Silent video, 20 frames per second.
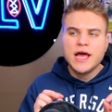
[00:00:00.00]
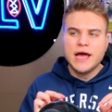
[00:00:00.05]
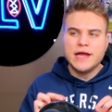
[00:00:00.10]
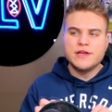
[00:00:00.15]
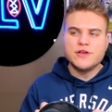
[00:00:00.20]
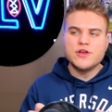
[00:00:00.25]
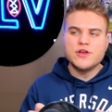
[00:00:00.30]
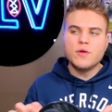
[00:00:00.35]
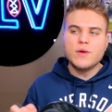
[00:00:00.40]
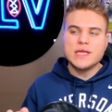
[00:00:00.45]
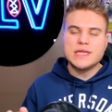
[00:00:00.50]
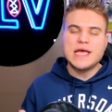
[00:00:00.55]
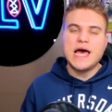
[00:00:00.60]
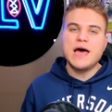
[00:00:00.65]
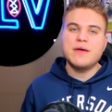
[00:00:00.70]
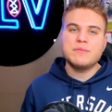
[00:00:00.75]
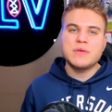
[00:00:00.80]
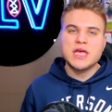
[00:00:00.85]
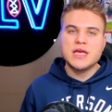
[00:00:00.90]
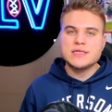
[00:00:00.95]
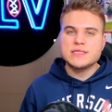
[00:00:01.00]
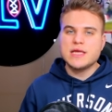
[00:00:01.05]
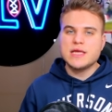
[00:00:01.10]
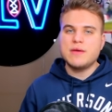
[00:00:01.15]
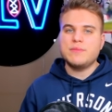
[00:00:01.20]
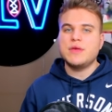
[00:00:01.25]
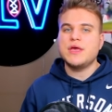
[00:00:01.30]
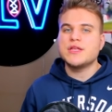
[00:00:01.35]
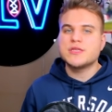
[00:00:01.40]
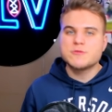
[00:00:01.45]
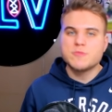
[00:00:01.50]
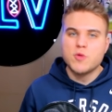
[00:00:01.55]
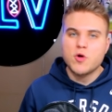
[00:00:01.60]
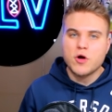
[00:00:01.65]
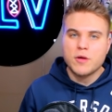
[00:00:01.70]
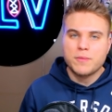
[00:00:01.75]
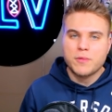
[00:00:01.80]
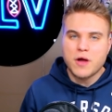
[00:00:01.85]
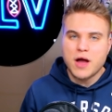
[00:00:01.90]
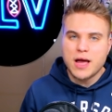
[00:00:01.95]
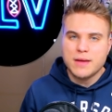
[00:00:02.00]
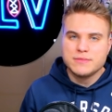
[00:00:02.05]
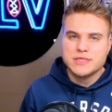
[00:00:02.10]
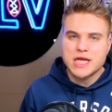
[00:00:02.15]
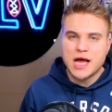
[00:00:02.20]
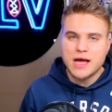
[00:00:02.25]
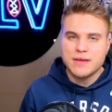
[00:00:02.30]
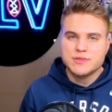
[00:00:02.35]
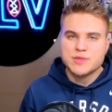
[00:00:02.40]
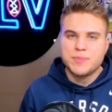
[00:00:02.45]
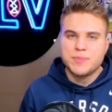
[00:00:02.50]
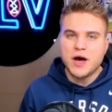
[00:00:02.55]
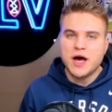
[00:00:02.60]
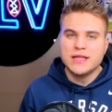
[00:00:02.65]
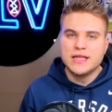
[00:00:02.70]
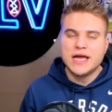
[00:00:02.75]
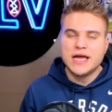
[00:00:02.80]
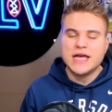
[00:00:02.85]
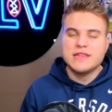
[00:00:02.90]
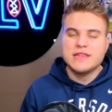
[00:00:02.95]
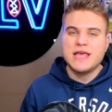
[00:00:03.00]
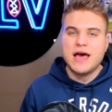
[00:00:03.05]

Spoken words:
And you know what that means? That means more primetime spotlight.